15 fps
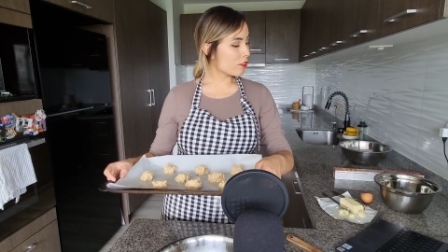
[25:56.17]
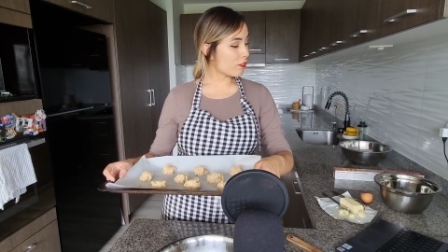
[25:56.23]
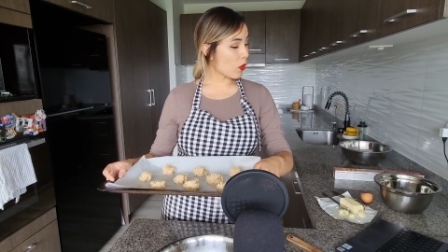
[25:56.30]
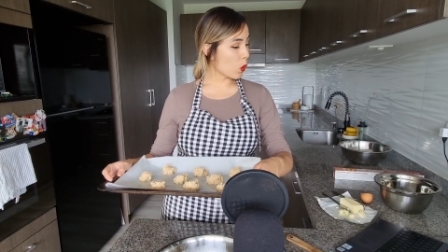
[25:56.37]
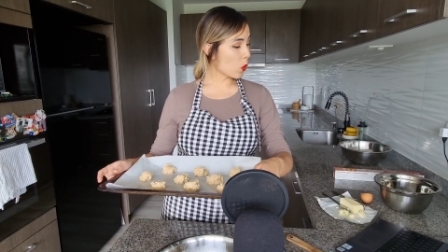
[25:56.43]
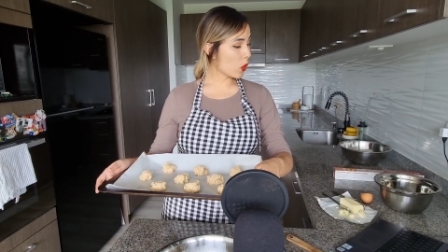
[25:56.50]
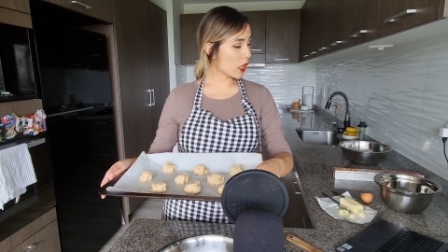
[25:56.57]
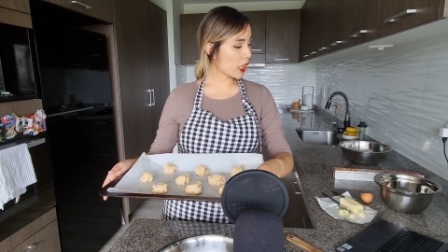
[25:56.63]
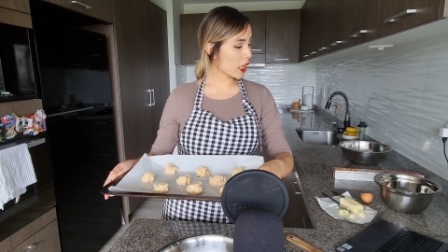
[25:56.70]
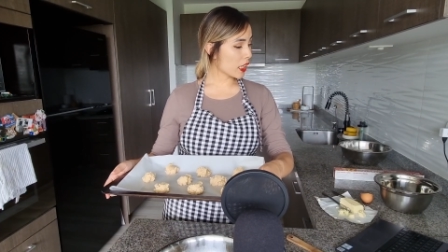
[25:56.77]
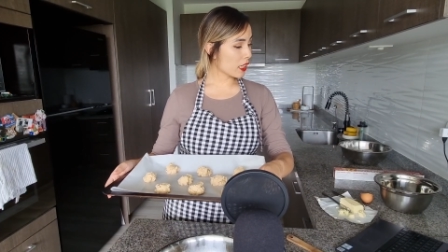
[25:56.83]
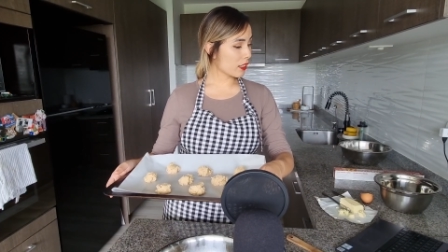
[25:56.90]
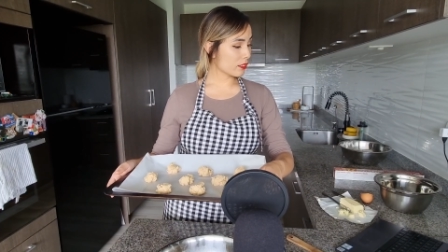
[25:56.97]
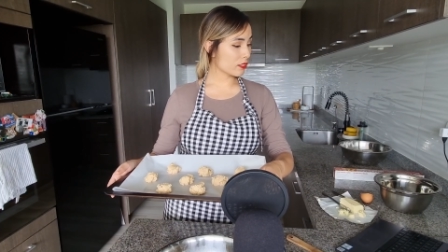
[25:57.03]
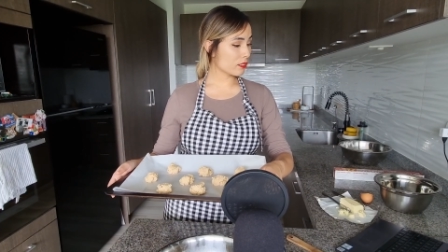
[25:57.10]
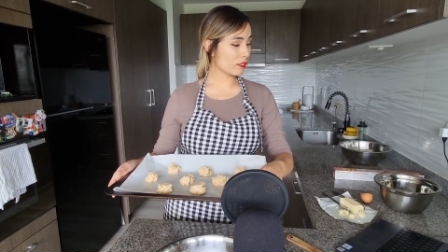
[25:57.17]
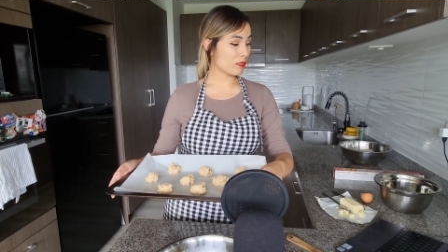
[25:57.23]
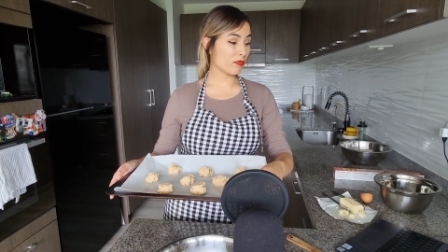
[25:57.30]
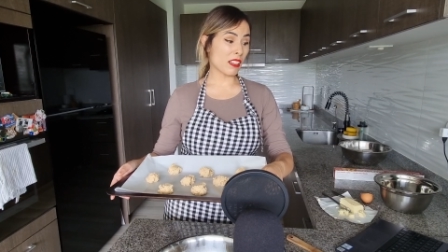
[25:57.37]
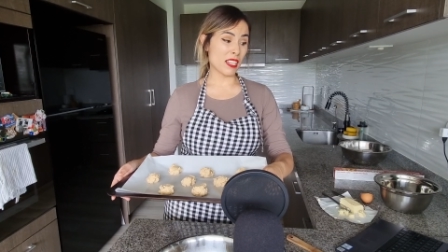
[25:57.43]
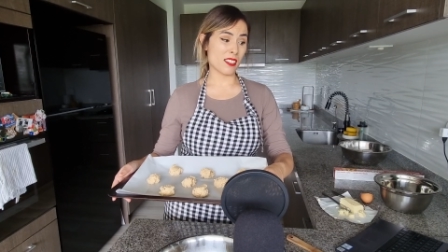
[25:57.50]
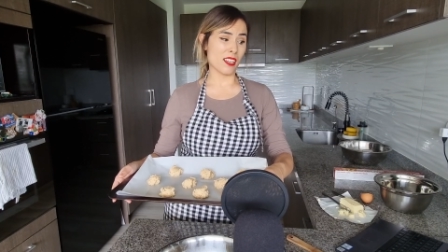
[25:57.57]
for,
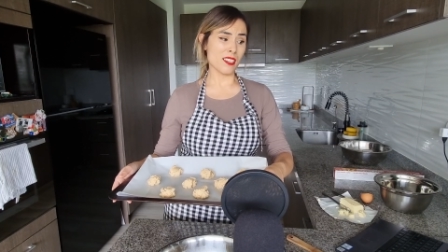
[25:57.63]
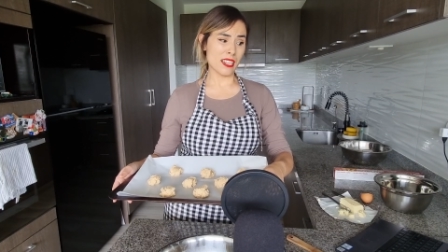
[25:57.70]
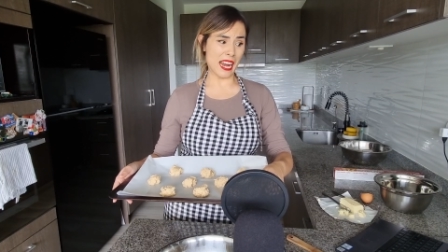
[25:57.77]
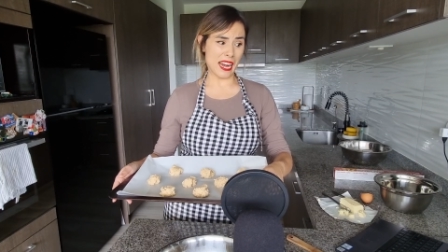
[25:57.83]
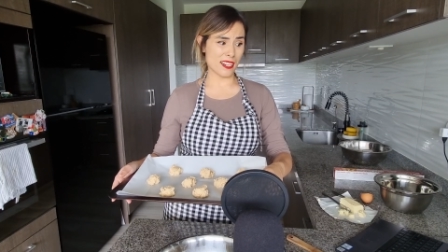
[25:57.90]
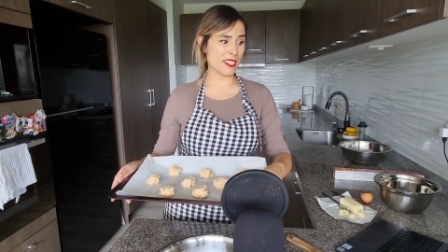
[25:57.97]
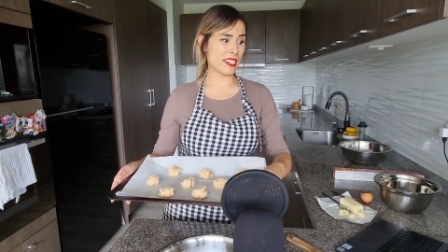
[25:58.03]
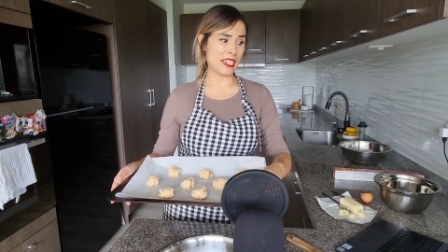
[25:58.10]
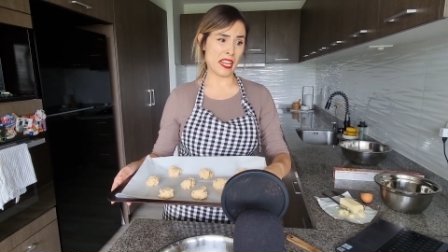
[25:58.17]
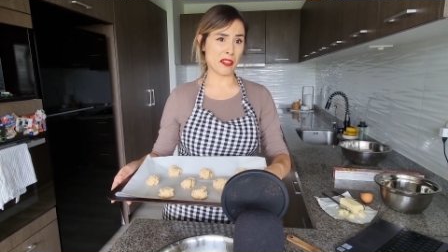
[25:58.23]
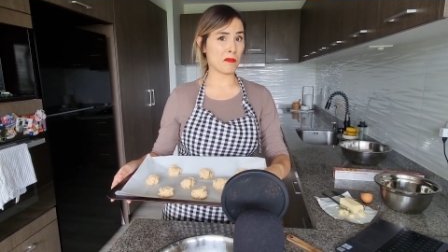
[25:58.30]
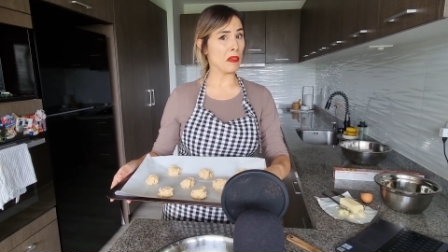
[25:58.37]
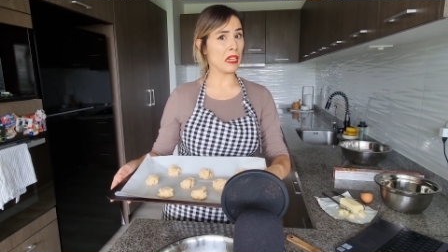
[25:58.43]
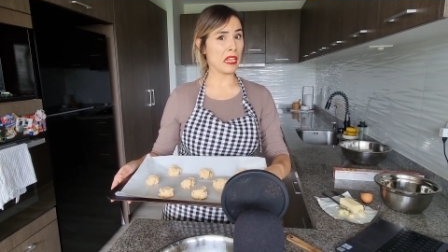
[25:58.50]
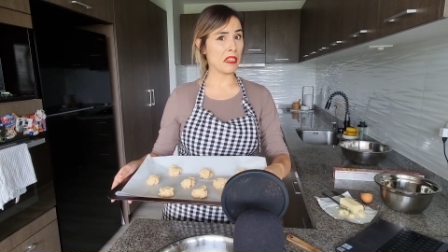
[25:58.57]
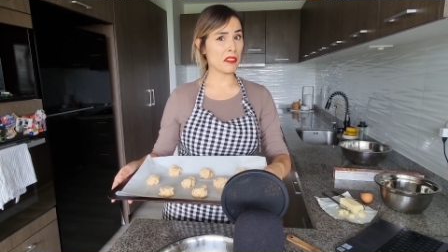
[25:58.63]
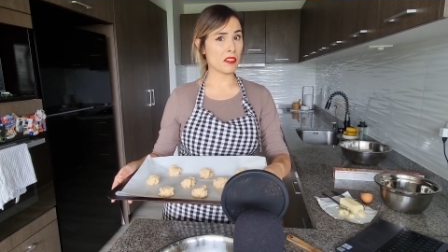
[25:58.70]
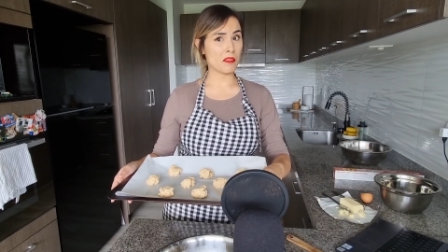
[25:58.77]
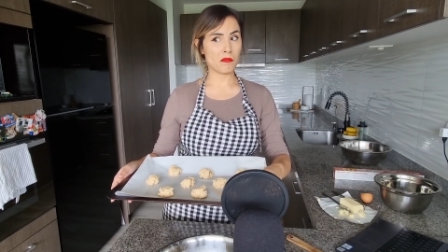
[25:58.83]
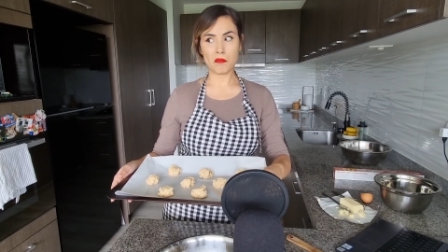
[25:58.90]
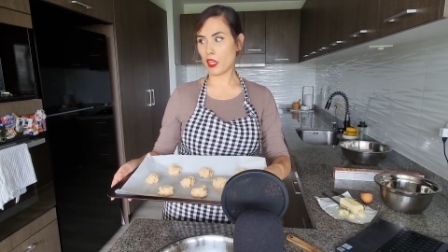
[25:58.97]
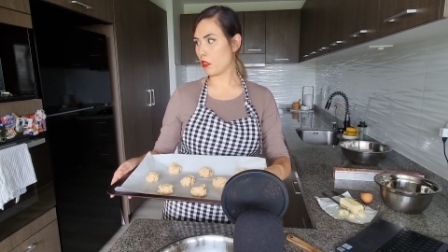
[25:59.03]
it says 8 to 10 minutes.